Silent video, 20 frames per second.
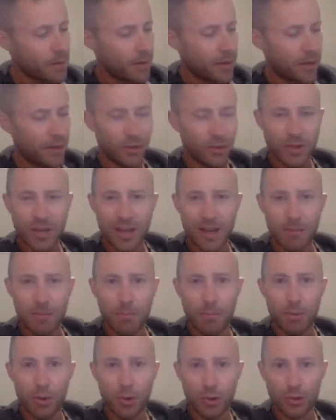And you
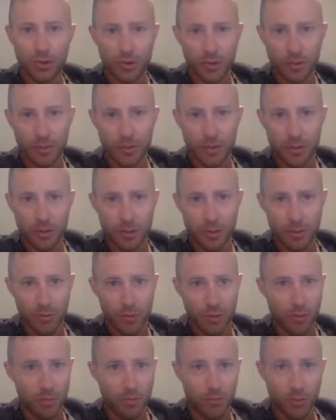can't push something with a
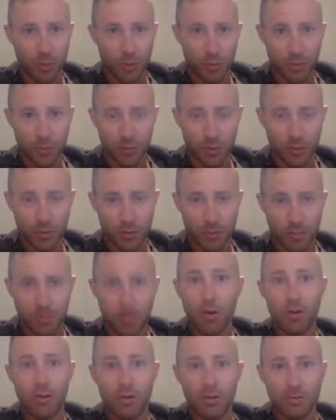rope. Ropes only
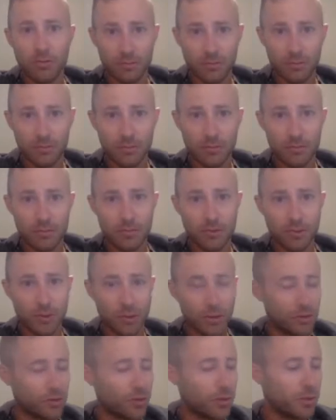pull.
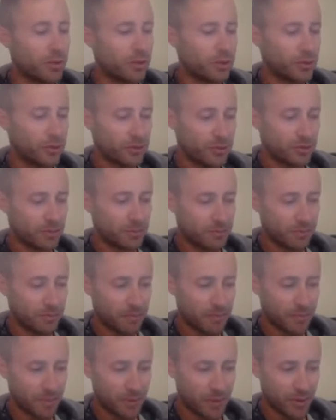So it's always,
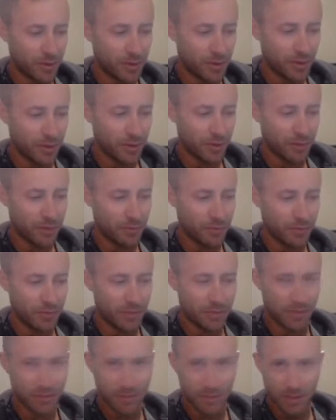you know,
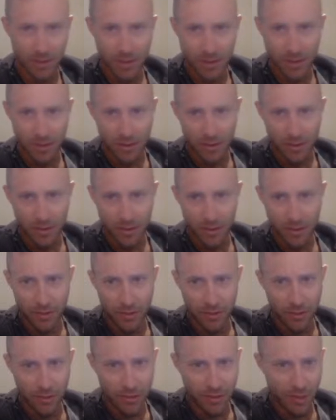
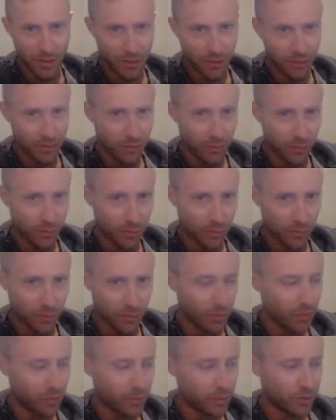the tension force
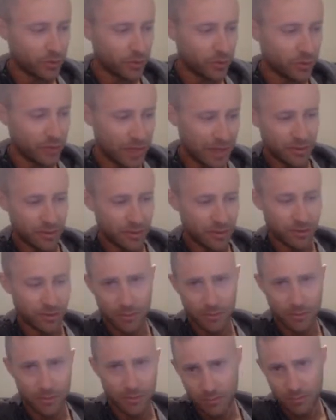always goes
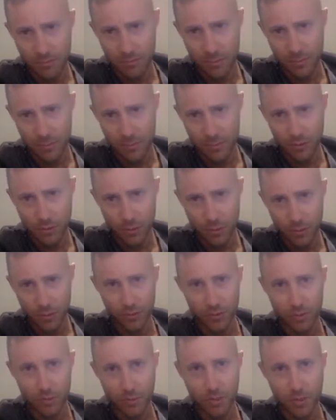in
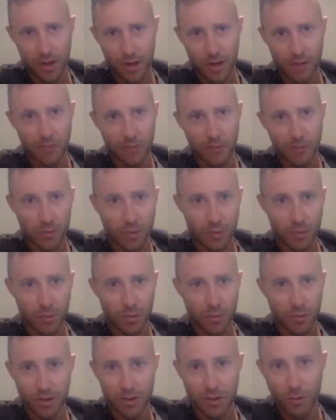towards the body of the rope,
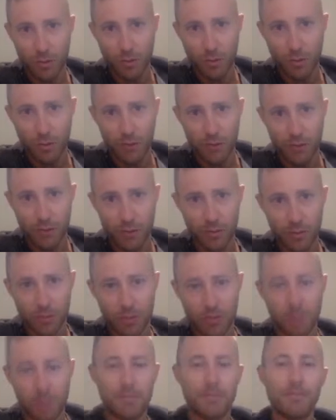not away from the rope.